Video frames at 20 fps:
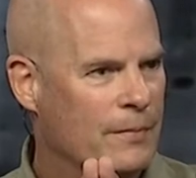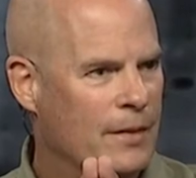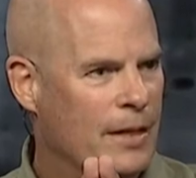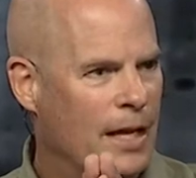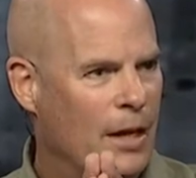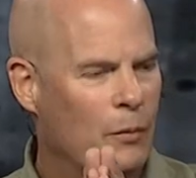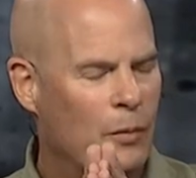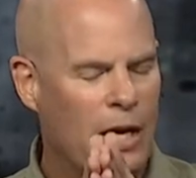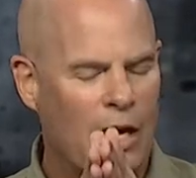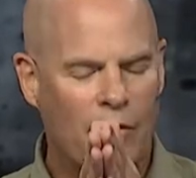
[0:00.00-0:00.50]

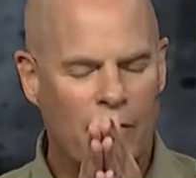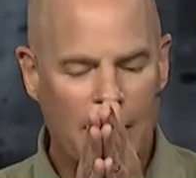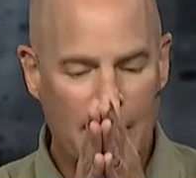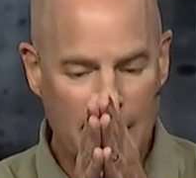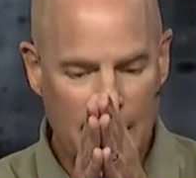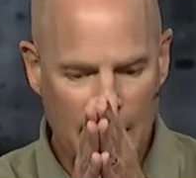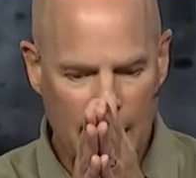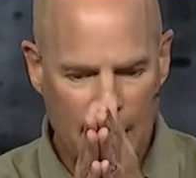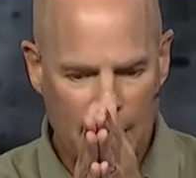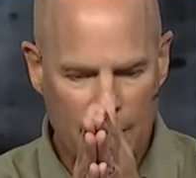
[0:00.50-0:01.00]
And when I read
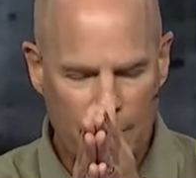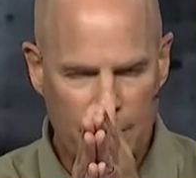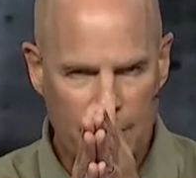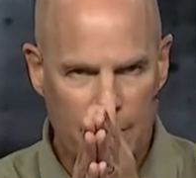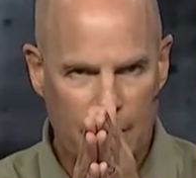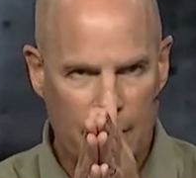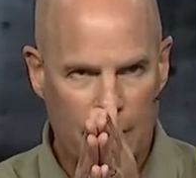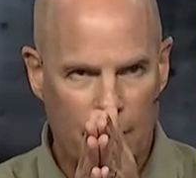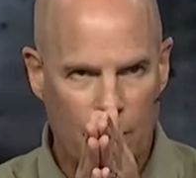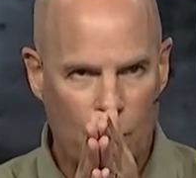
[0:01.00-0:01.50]
that, I was
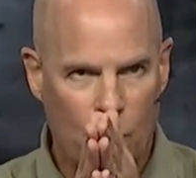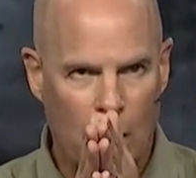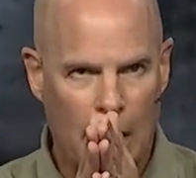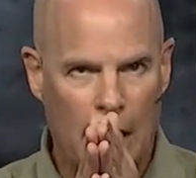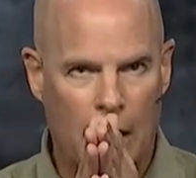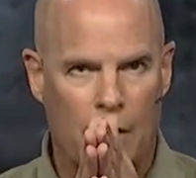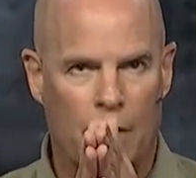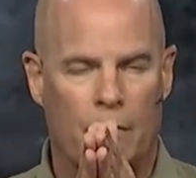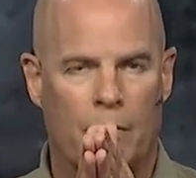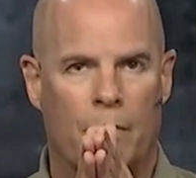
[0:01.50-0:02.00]
like,
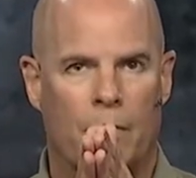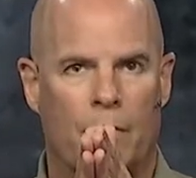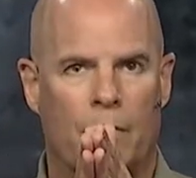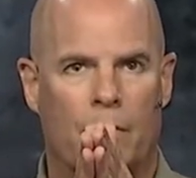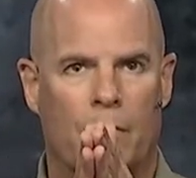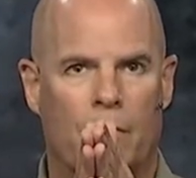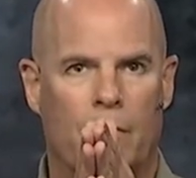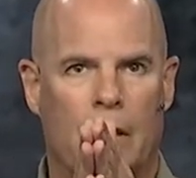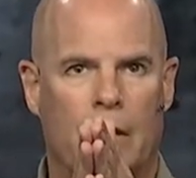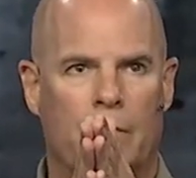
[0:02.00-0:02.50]
wow,
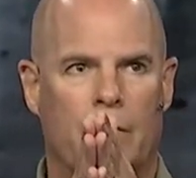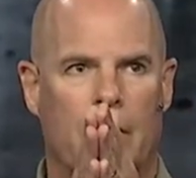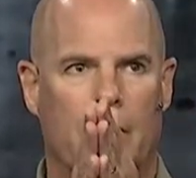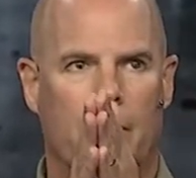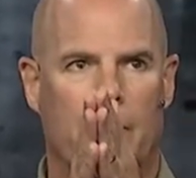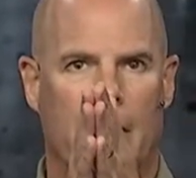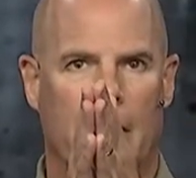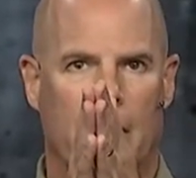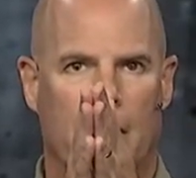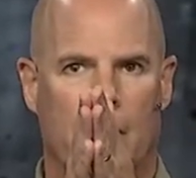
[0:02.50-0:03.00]
wait, wait,
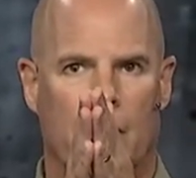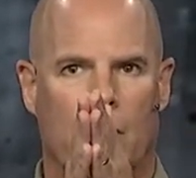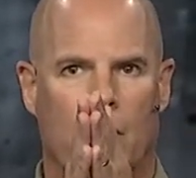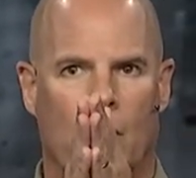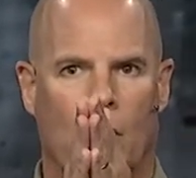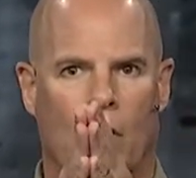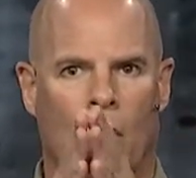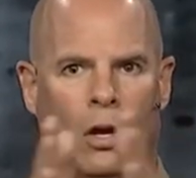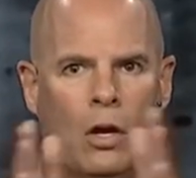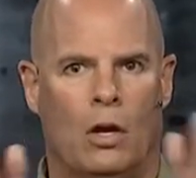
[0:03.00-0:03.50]
wait.
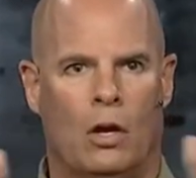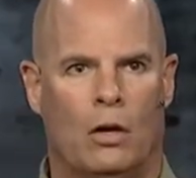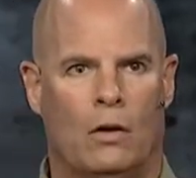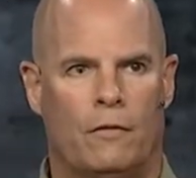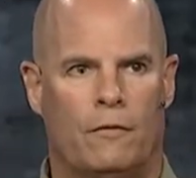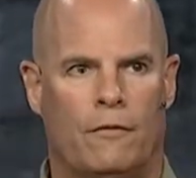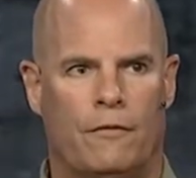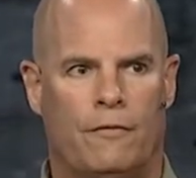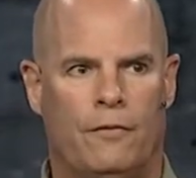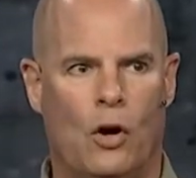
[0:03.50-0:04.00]

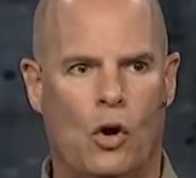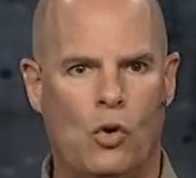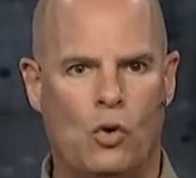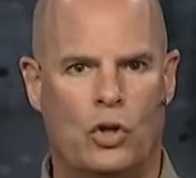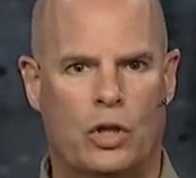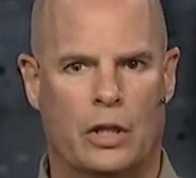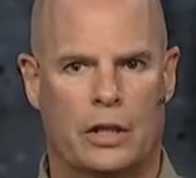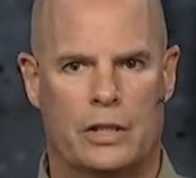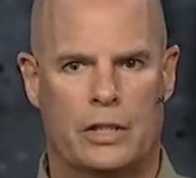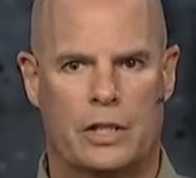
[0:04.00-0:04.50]

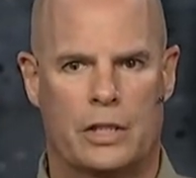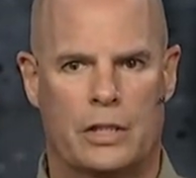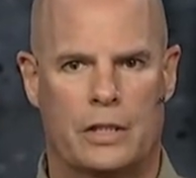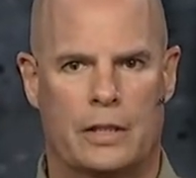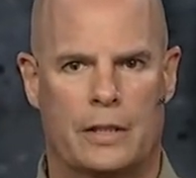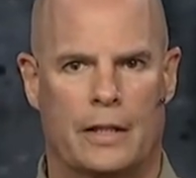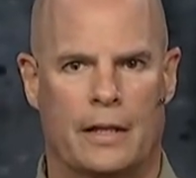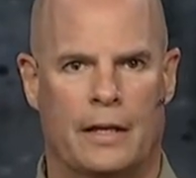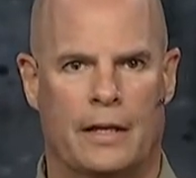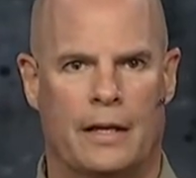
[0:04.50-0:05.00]
Focus
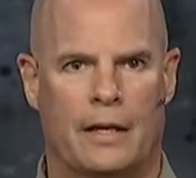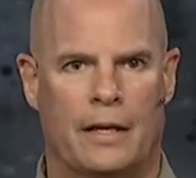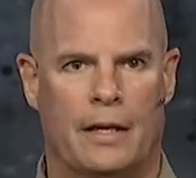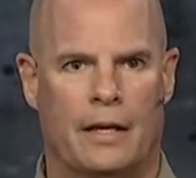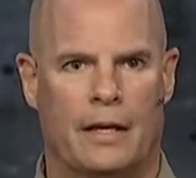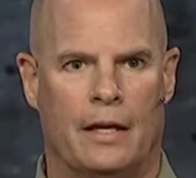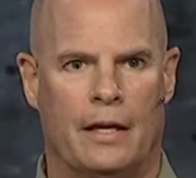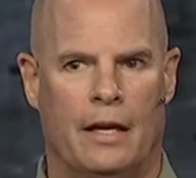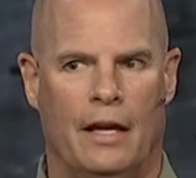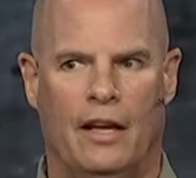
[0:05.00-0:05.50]

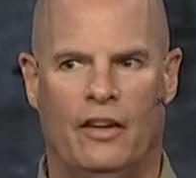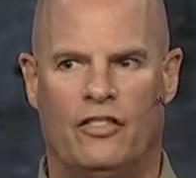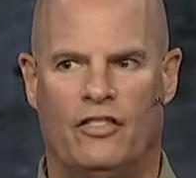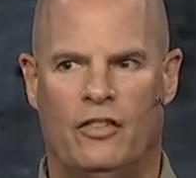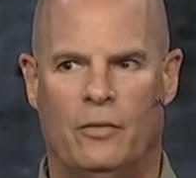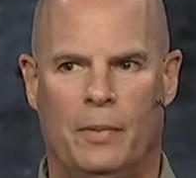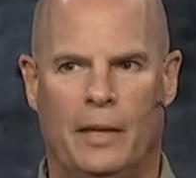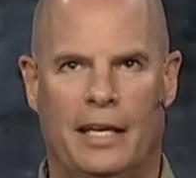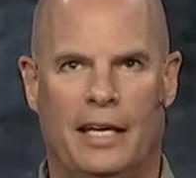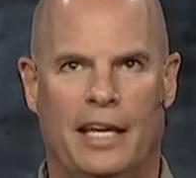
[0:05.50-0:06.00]
is the
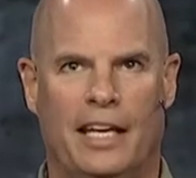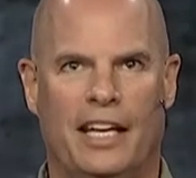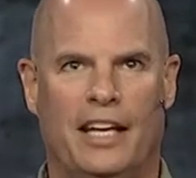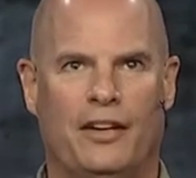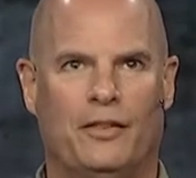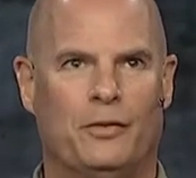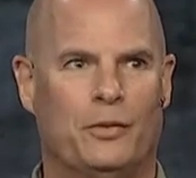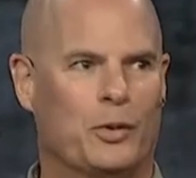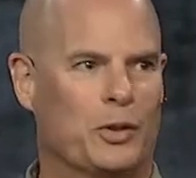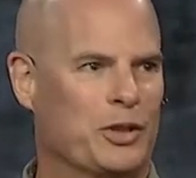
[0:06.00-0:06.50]
beginning
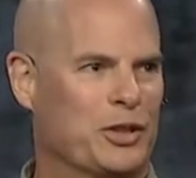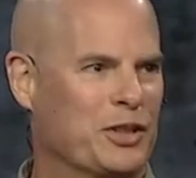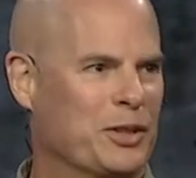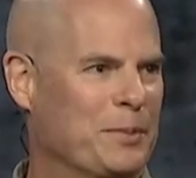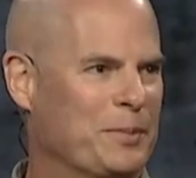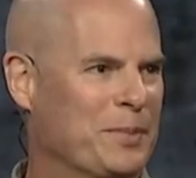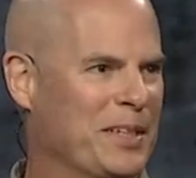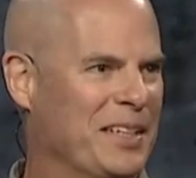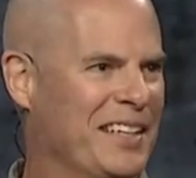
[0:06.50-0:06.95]
of worship.